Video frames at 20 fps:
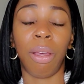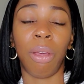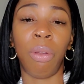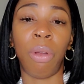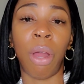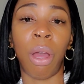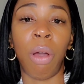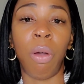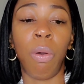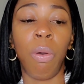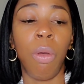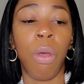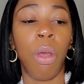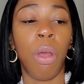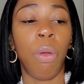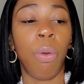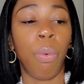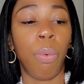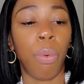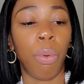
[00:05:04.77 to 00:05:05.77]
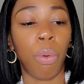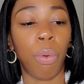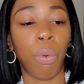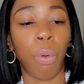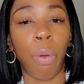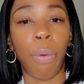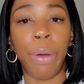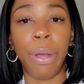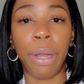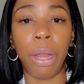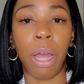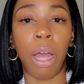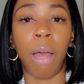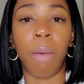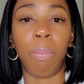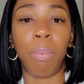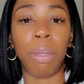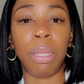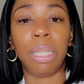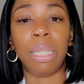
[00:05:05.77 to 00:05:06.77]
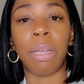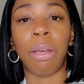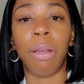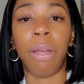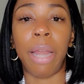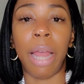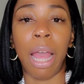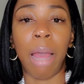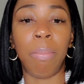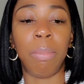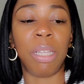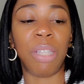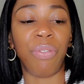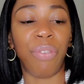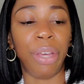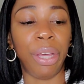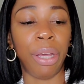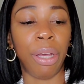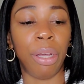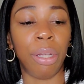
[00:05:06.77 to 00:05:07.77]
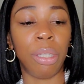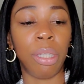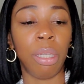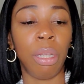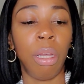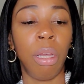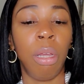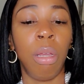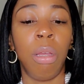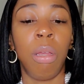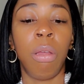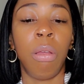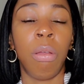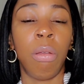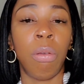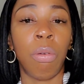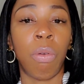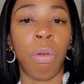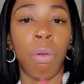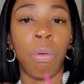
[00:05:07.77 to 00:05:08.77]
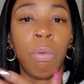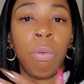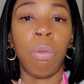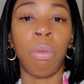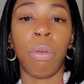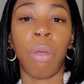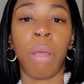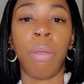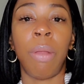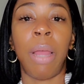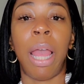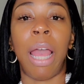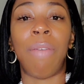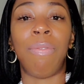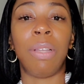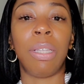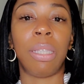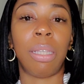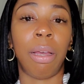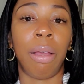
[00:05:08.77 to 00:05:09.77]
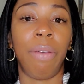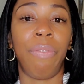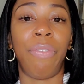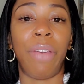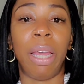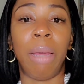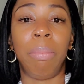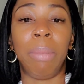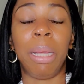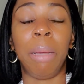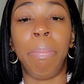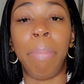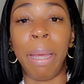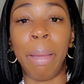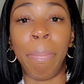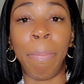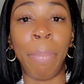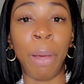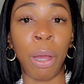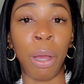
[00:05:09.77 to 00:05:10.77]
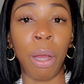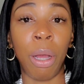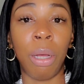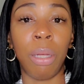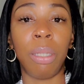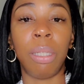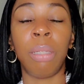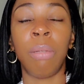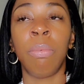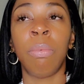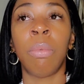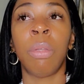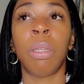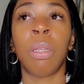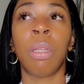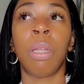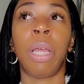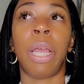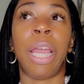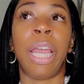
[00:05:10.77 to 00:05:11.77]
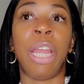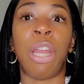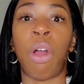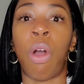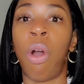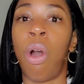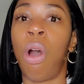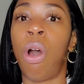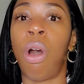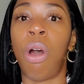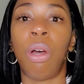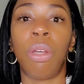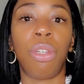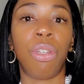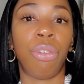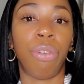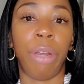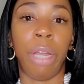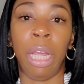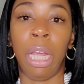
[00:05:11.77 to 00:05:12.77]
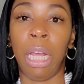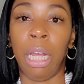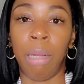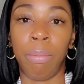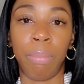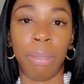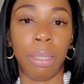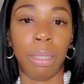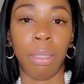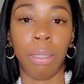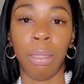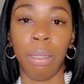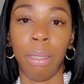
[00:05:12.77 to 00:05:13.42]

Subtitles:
you know, growing up in certain atmospheres, having certain family members. It all streams,